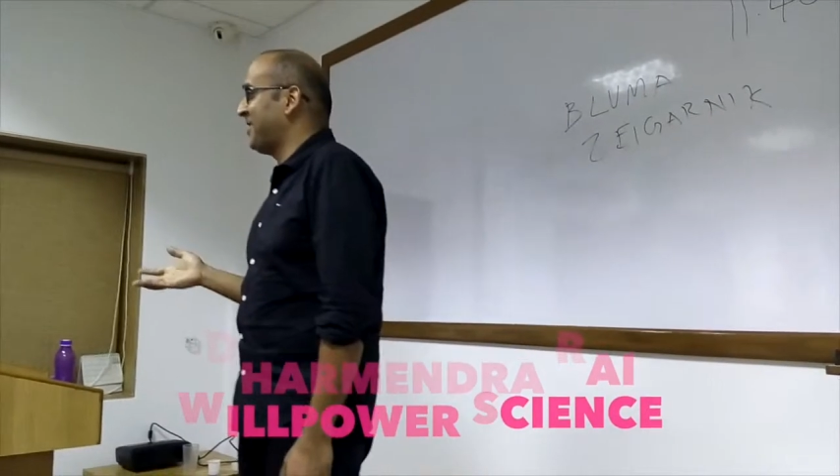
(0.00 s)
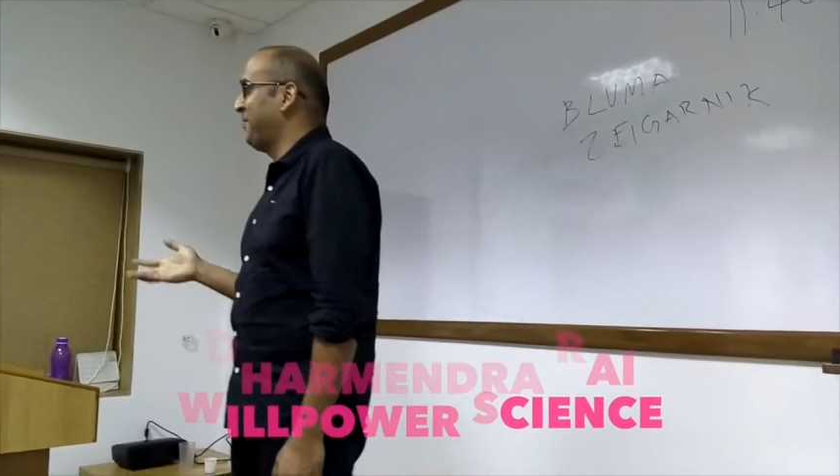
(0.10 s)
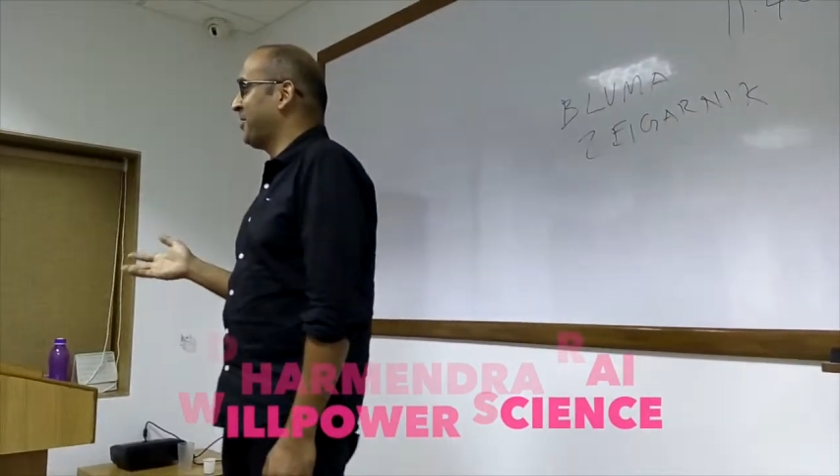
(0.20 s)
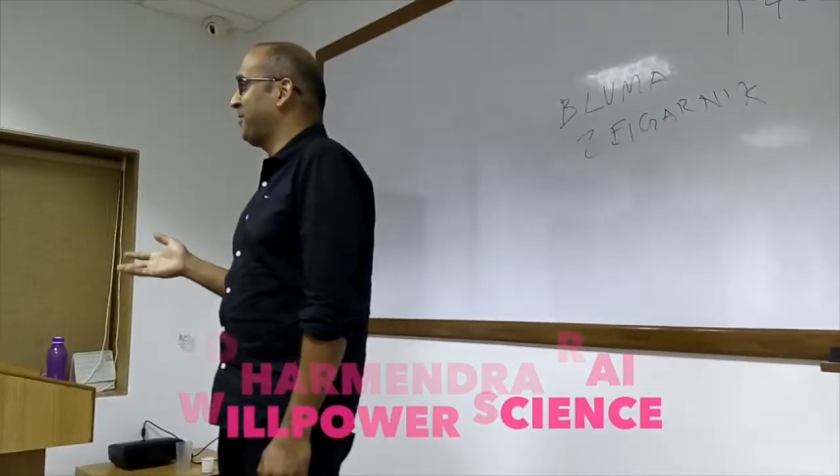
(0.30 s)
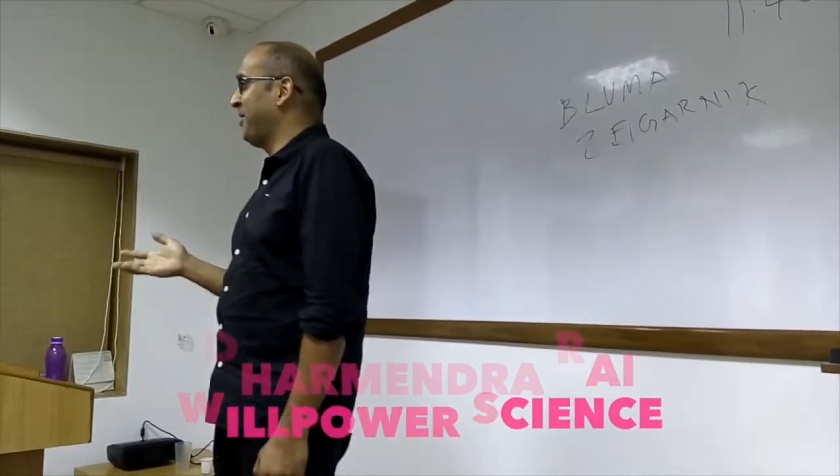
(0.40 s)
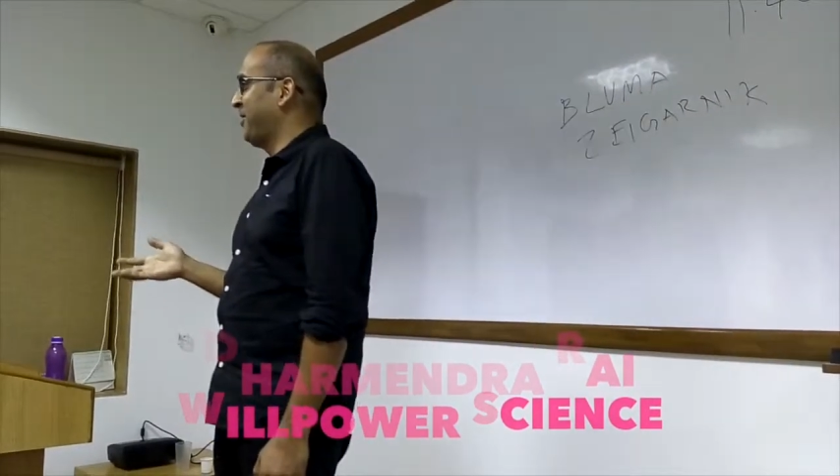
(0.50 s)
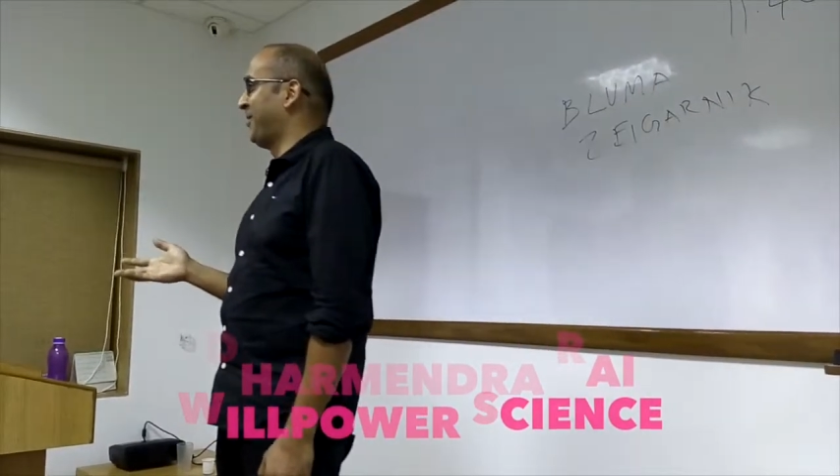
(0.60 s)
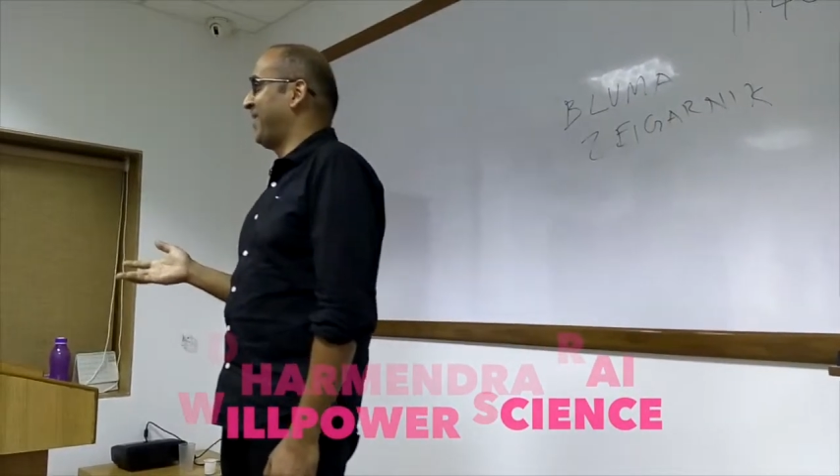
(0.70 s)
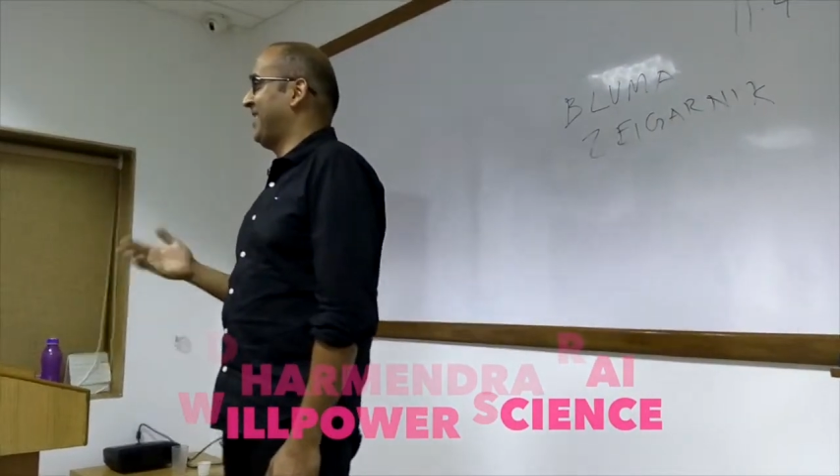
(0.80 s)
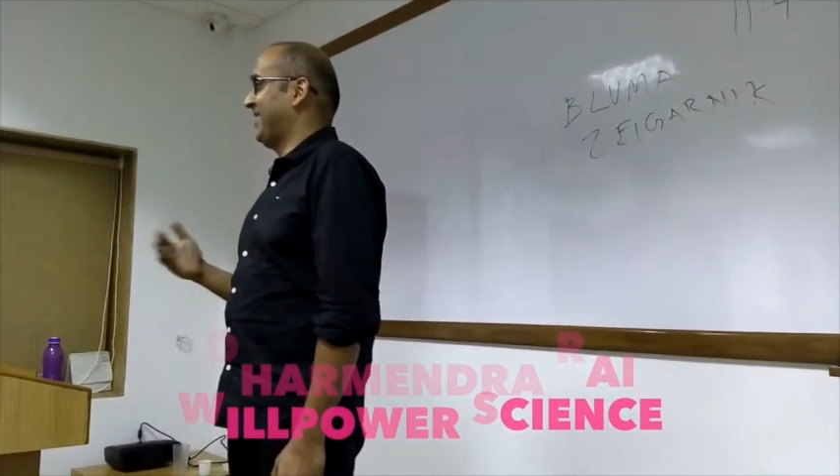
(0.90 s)
That's impossible to
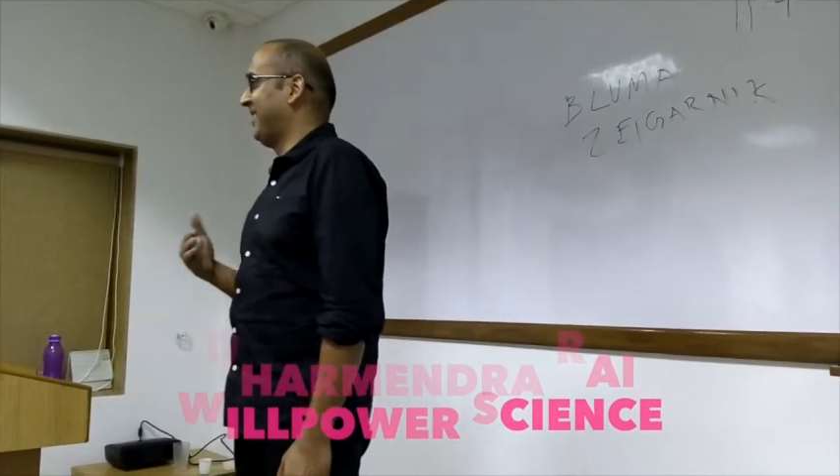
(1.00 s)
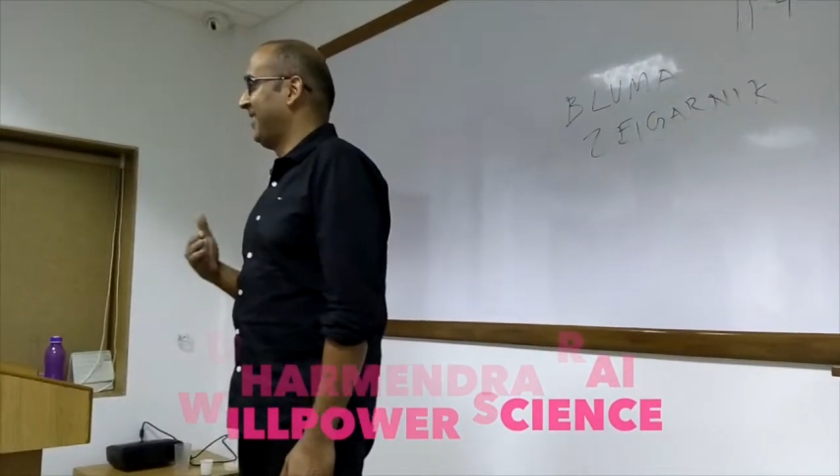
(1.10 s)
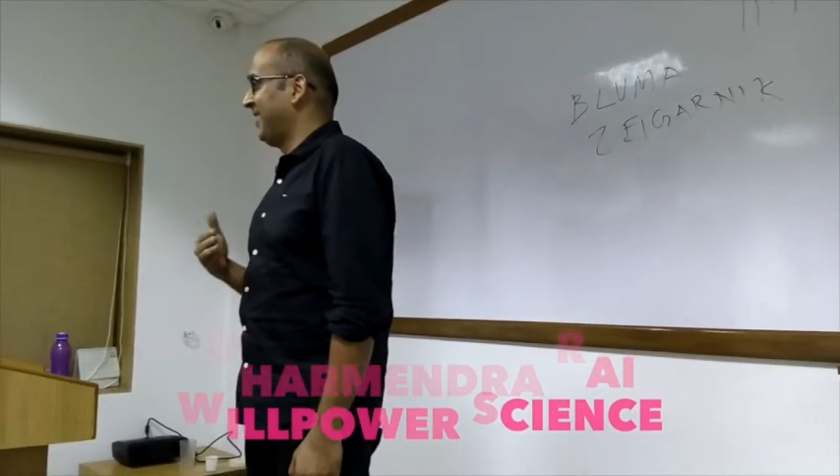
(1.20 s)
do, right?